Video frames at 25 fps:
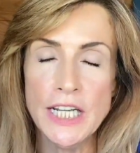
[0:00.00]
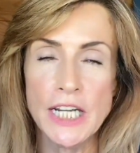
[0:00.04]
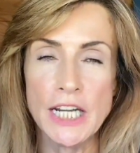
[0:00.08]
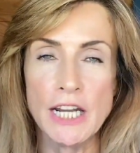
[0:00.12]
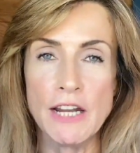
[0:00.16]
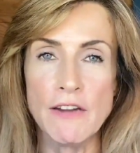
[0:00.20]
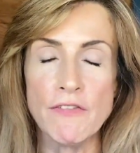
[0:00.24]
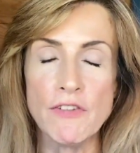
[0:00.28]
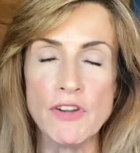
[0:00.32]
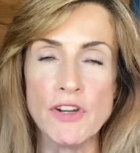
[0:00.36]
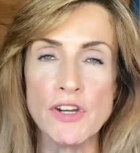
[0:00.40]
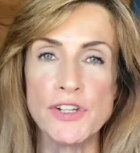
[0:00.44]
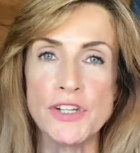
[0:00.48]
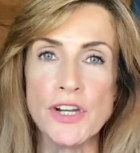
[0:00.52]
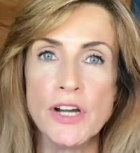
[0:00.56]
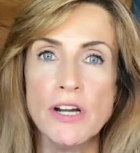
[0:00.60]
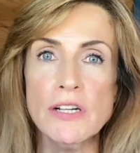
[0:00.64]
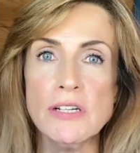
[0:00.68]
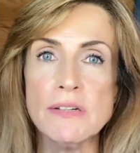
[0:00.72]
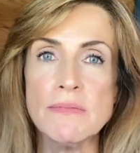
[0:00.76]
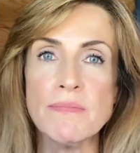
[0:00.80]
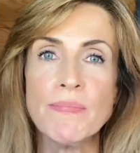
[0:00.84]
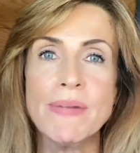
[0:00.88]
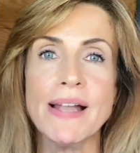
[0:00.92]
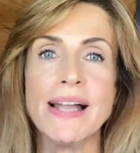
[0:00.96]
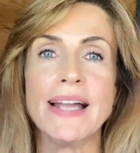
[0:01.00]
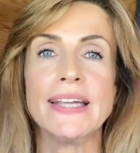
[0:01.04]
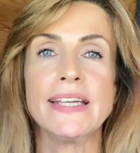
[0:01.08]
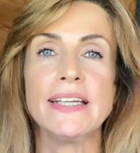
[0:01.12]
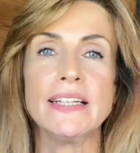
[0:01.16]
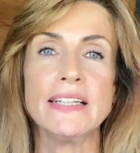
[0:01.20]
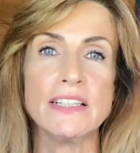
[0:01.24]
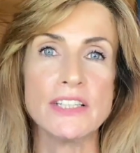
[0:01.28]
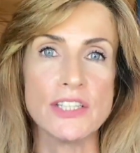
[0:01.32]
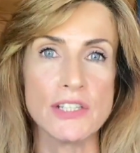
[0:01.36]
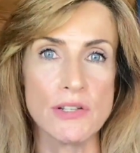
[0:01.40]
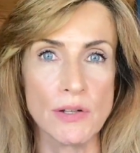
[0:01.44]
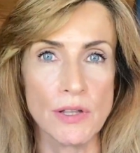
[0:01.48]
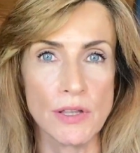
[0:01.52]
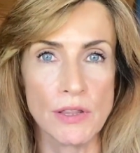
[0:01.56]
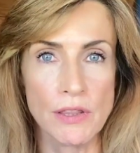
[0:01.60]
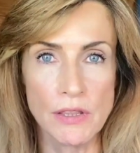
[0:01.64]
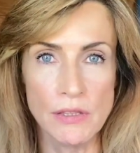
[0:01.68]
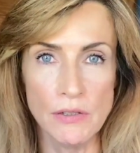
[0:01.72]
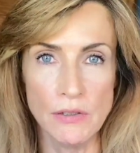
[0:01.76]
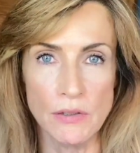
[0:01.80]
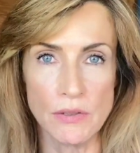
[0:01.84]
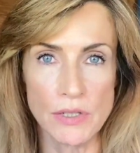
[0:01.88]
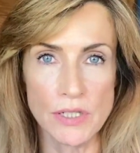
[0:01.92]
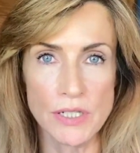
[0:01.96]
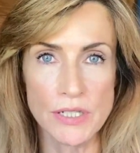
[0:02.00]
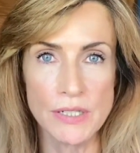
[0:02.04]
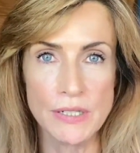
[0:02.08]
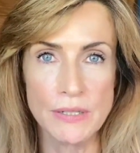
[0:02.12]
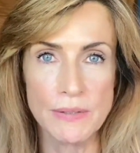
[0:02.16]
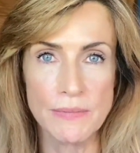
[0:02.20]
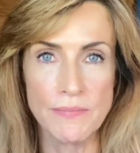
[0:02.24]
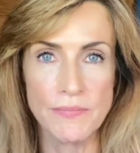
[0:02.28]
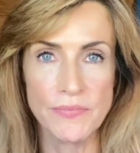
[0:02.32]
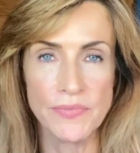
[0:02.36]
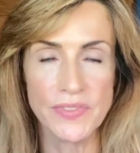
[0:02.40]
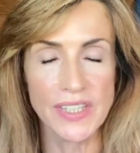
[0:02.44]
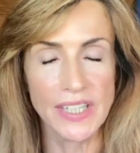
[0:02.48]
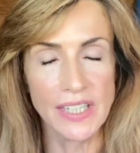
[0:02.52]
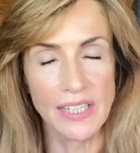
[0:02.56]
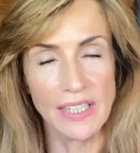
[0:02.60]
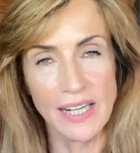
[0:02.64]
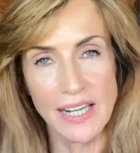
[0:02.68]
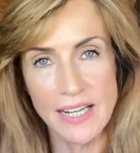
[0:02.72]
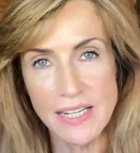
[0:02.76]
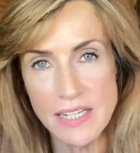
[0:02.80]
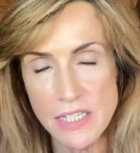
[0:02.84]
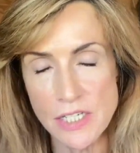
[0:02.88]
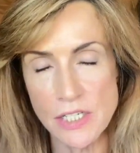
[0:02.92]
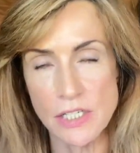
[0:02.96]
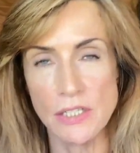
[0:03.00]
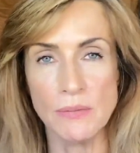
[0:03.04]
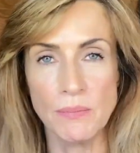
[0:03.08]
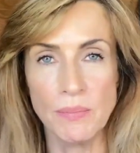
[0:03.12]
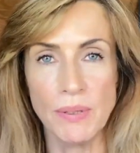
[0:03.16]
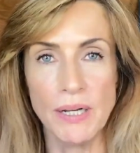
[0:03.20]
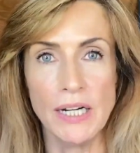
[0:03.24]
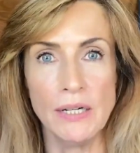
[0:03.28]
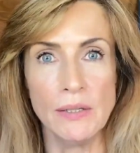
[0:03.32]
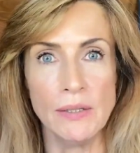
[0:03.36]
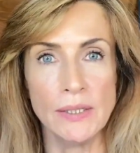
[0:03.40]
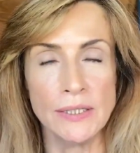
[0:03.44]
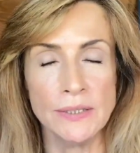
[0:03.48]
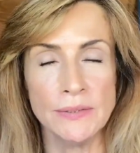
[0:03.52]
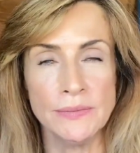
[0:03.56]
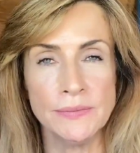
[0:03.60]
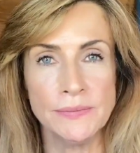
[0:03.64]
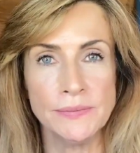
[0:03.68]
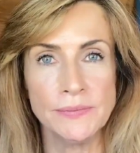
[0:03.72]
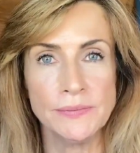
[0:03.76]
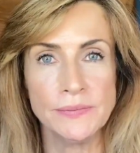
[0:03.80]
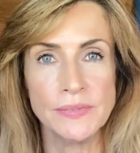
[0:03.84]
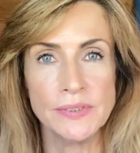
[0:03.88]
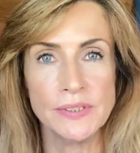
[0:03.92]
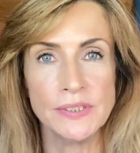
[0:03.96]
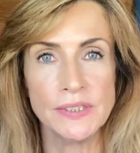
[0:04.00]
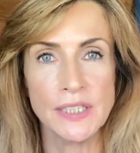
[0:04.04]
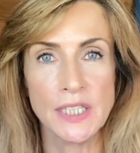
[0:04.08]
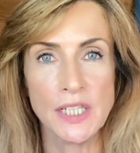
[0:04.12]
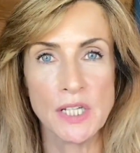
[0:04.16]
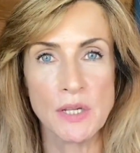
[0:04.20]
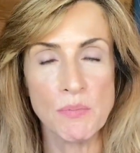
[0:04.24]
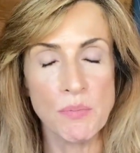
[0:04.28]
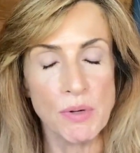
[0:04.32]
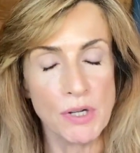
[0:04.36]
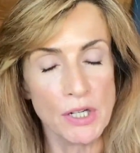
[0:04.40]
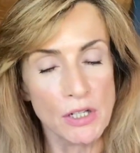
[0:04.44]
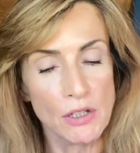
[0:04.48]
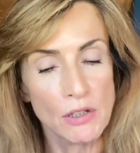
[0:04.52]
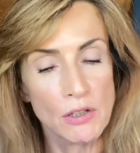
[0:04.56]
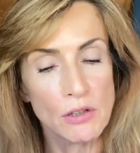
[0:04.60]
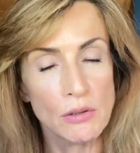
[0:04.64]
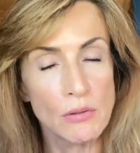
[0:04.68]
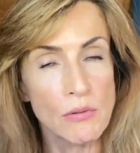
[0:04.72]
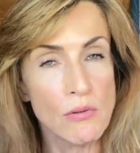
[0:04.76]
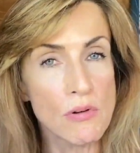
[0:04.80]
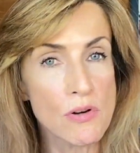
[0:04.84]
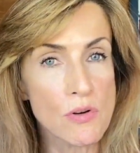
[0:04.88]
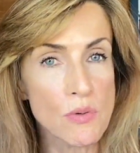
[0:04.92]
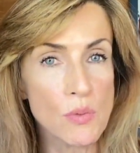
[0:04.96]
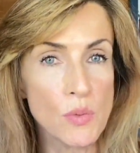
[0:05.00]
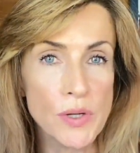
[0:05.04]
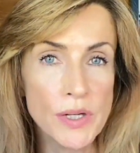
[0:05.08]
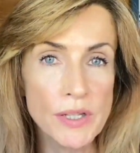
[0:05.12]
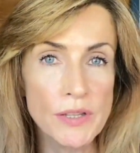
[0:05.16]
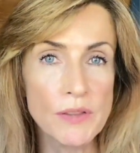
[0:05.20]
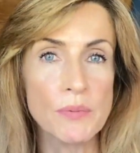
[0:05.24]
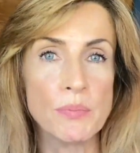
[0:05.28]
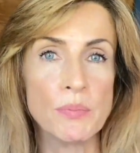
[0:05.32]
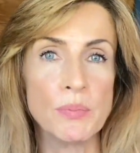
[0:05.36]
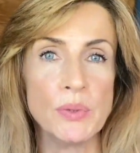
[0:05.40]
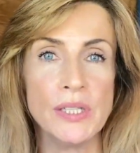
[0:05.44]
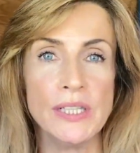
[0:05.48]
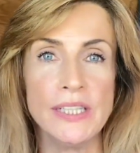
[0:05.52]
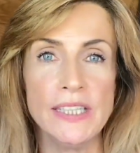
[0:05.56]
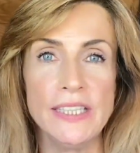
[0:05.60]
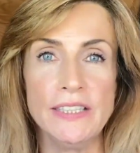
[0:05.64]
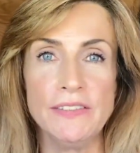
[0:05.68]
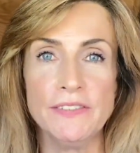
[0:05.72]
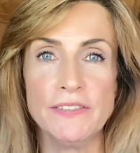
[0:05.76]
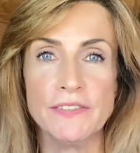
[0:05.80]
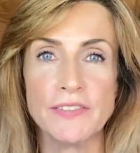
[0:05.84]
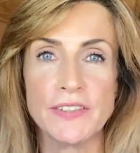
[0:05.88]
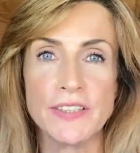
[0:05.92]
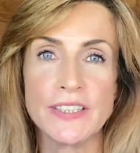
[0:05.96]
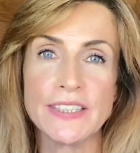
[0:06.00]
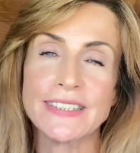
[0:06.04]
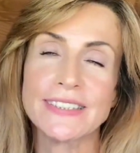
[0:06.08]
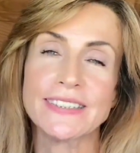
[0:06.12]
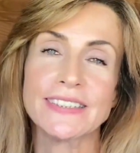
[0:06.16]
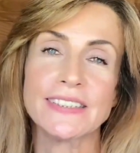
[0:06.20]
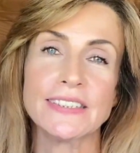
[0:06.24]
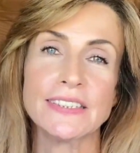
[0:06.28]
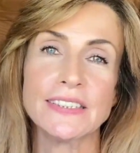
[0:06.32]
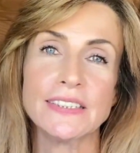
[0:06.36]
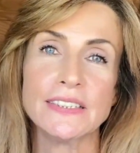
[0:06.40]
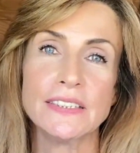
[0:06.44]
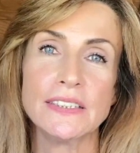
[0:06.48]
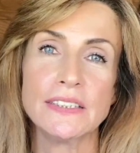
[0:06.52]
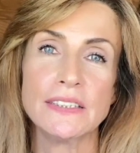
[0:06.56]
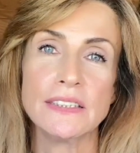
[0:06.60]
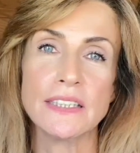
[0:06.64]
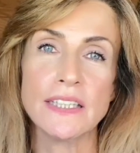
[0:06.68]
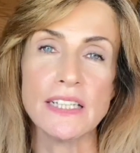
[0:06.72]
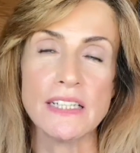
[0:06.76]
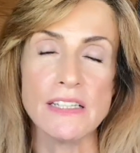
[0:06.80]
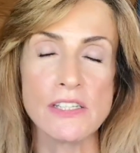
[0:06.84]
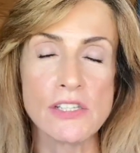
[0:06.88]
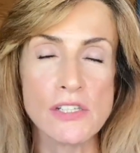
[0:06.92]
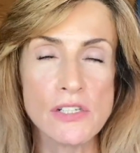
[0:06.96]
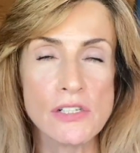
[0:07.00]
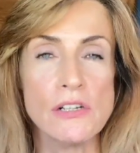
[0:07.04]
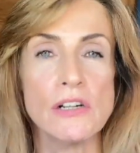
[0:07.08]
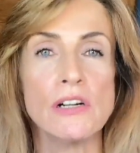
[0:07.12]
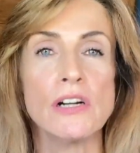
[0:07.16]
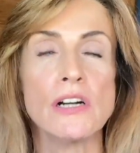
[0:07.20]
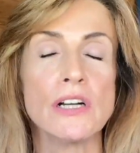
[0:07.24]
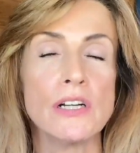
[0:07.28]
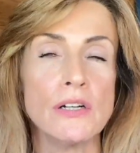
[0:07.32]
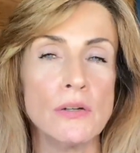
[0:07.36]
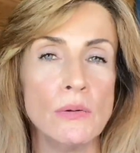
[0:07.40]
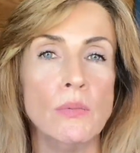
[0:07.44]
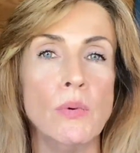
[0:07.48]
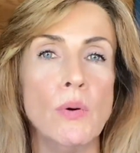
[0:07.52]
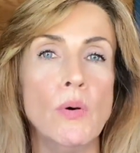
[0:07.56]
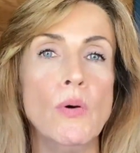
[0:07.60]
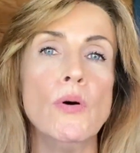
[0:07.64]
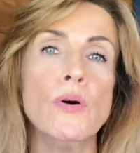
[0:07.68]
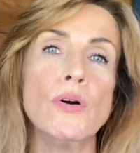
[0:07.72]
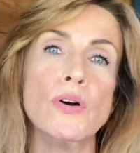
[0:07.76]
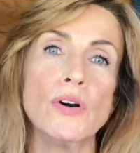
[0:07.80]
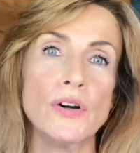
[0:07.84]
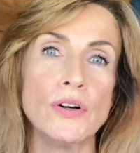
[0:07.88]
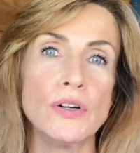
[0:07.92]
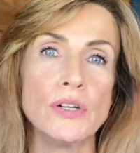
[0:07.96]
If you don't buy into a thought, it has no power, but a thought with belief can start a war.